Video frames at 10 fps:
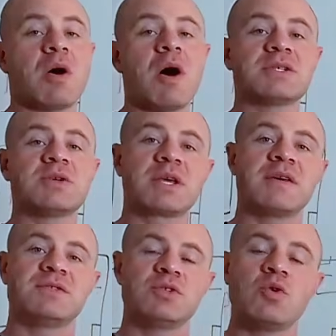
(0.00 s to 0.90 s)
It also
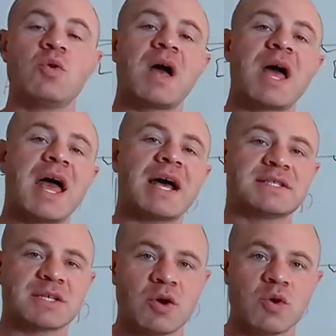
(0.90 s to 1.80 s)
gives you,
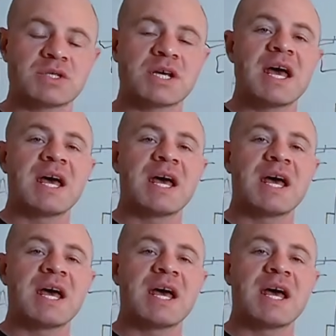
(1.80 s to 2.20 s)
as the coach,